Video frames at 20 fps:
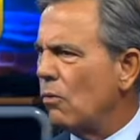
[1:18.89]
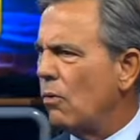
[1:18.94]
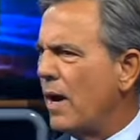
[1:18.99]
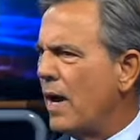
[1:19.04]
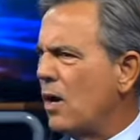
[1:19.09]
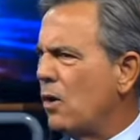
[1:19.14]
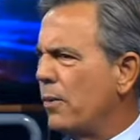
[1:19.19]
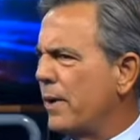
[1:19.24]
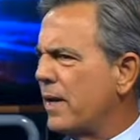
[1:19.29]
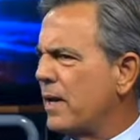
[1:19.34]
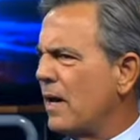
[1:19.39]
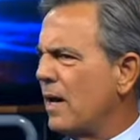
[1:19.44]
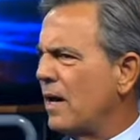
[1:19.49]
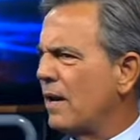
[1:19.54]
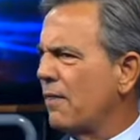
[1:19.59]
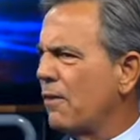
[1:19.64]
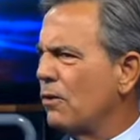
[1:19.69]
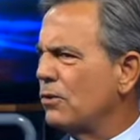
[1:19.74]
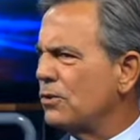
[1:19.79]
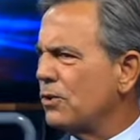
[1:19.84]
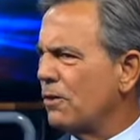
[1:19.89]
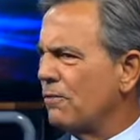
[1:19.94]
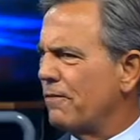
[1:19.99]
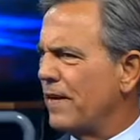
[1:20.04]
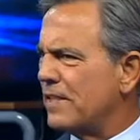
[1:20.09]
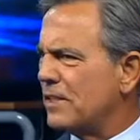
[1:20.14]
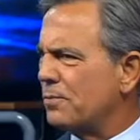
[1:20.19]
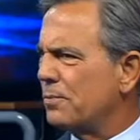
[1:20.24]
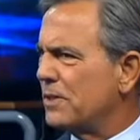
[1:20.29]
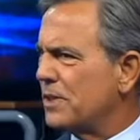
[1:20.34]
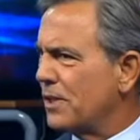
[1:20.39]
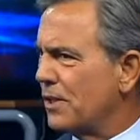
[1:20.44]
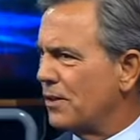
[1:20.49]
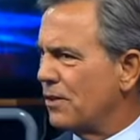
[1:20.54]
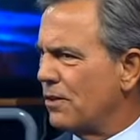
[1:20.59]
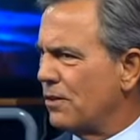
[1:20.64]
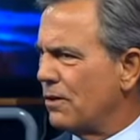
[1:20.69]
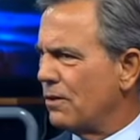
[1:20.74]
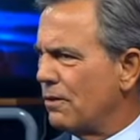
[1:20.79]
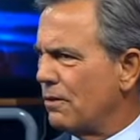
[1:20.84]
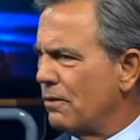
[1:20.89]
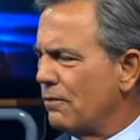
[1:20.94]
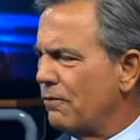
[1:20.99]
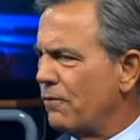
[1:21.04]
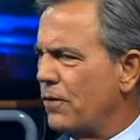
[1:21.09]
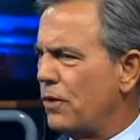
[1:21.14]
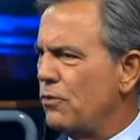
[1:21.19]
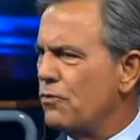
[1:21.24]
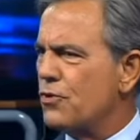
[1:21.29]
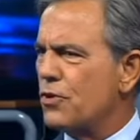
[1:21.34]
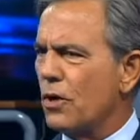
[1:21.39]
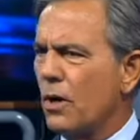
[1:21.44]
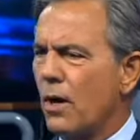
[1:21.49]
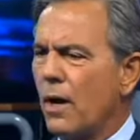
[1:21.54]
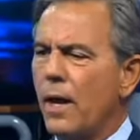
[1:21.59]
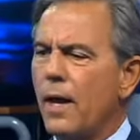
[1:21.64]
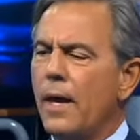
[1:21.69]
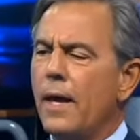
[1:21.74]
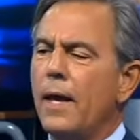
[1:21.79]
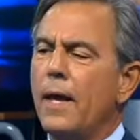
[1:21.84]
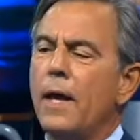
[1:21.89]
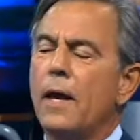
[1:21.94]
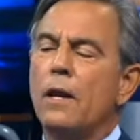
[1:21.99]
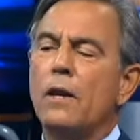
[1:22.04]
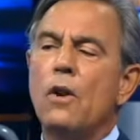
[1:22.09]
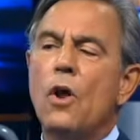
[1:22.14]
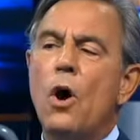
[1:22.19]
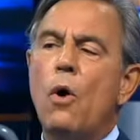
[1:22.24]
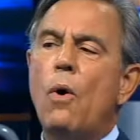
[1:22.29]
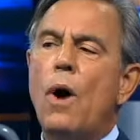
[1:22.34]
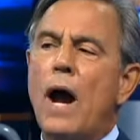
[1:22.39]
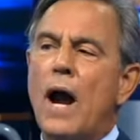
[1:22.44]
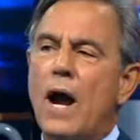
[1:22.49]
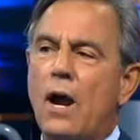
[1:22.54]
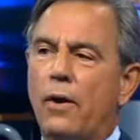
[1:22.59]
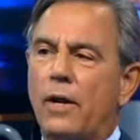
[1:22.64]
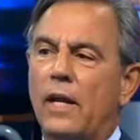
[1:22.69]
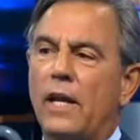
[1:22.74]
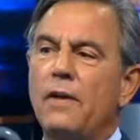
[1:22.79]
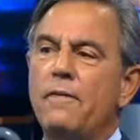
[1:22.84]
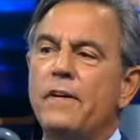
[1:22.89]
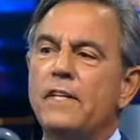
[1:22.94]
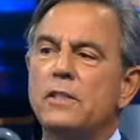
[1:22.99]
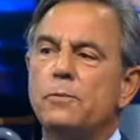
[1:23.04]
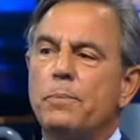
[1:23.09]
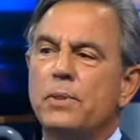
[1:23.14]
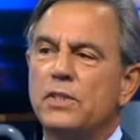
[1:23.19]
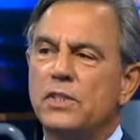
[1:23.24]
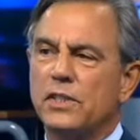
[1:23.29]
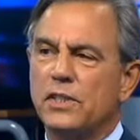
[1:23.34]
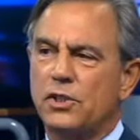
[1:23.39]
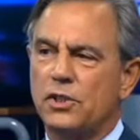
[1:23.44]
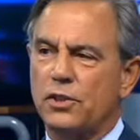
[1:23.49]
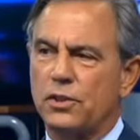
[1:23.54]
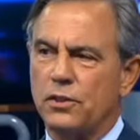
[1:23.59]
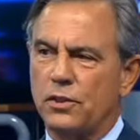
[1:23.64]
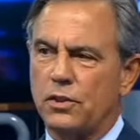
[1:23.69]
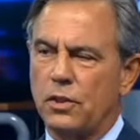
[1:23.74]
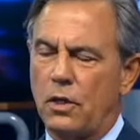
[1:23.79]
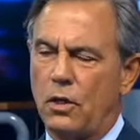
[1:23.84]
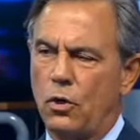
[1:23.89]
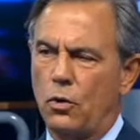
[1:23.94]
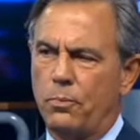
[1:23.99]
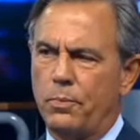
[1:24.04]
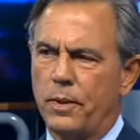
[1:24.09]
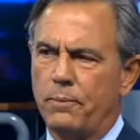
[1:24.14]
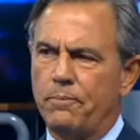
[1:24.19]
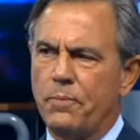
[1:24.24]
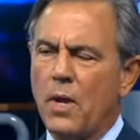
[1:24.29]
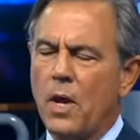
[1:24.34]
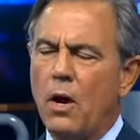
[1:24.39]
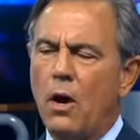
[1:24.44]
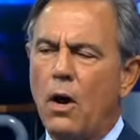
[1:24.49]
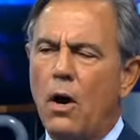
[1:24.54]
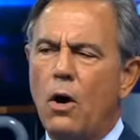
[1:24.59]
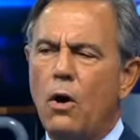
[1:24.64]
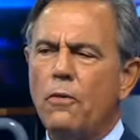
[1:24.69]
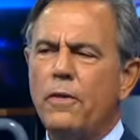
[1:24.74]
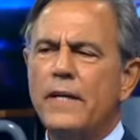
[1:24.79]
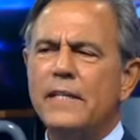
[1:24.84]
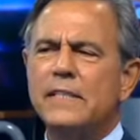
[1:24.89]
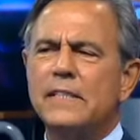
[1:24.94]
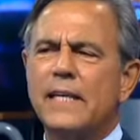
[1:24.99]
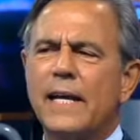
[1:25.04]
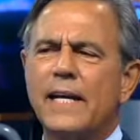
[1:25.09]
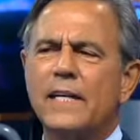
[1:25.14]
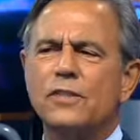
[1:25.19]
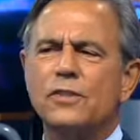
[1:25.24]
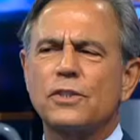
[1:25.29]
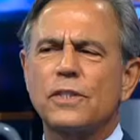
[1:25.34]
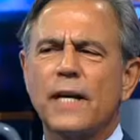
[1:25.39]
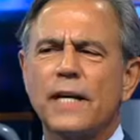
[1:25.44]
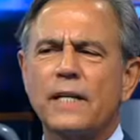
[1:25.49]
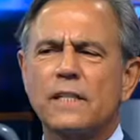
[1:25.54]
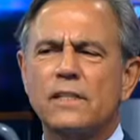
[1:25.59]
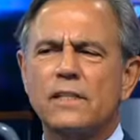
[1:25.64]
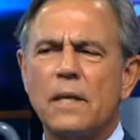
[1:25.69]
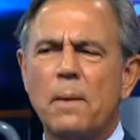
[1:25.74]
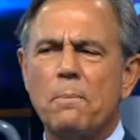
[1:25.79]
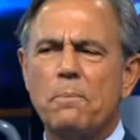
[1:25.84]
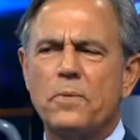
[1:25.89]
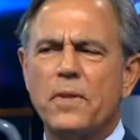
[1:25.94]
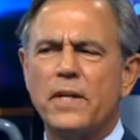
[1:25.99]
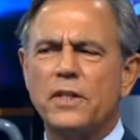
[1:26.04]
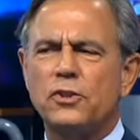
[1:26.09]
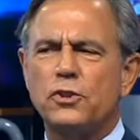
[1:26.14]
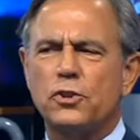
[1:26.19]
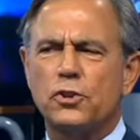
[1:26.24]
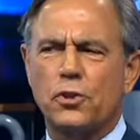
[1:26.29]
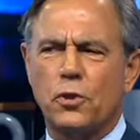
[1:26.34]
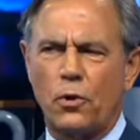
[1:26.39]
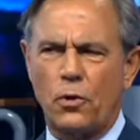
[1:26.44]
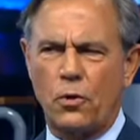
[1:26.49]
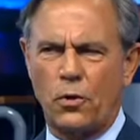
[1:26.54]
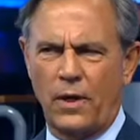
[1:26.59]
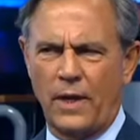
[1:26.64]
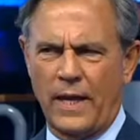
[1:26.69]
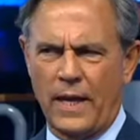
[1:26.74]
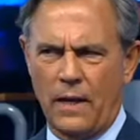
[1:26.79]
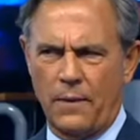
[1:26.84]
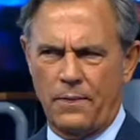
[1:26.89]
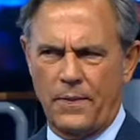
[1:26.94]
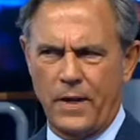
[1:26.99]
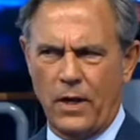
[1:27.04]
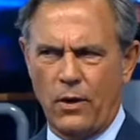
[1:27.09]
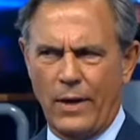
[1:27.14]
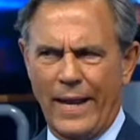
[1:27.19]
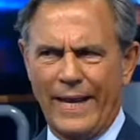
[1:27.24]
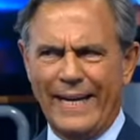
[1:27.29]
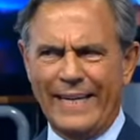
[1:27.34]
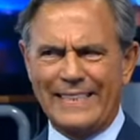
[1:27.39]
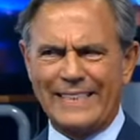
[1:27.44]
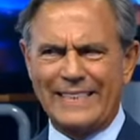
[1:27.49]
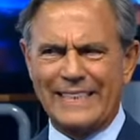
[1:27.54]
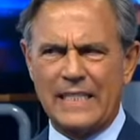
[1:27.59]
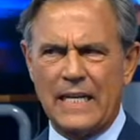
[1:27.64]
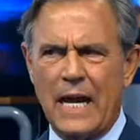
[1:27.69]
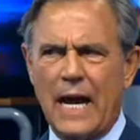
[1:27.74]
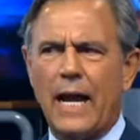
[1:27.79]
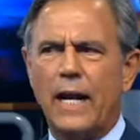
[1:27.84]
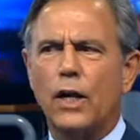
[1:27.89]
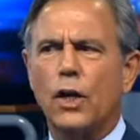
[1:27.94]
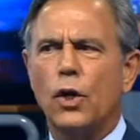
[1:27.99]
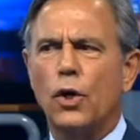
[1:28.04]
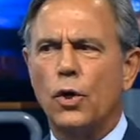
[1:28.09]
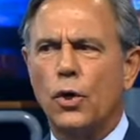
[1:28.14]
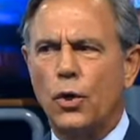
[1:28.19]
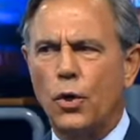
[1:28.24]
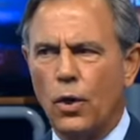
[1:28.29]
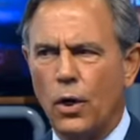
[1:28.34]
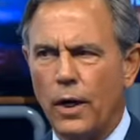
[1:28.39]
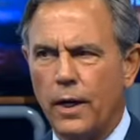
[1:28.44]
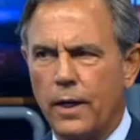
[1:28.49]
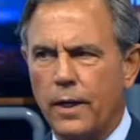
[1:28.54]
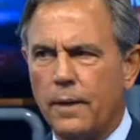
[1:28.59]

Why are we cutting? Those are investments in the future. No hiring, leaving positions open. All these things are saying something's churning out there and it's not good.